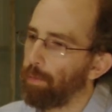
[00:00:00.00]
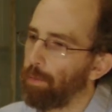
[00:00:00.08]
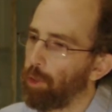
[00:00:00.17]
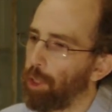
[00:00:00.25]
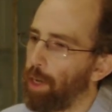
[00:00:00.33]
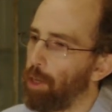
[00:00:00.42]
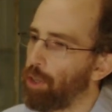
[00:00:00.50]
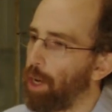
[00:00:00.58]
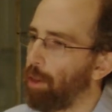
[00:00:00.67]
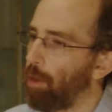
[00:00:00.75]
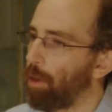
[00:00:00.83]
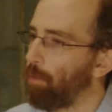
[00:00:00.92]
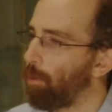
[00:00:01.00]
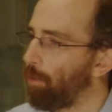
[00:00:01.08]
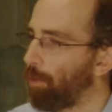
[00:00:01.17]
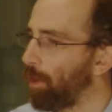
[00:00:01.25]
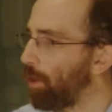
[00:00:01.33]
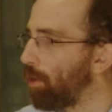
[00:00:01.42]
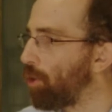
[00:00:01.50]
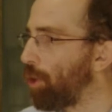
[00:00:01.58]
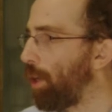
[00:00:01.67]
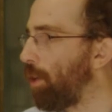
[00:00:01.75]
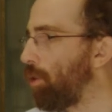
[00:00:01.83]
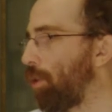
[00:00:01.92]
change ain't looking for friends.
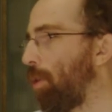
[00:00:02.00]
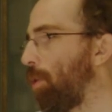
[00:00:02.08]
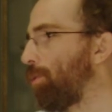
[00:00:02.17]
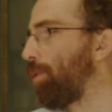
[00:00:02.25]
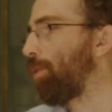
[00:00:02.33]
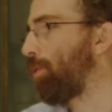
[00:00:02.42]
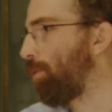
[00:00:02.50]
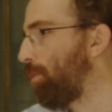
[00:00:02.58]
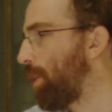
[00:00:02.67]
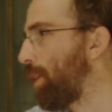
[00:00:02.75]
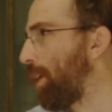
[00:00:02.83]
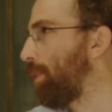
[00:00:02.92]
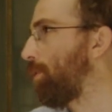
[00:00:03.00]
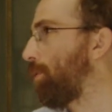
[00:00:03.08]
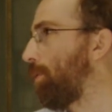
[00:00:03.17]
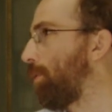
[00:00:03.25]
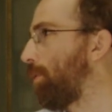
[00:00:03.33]
Change calls the tune we dance to.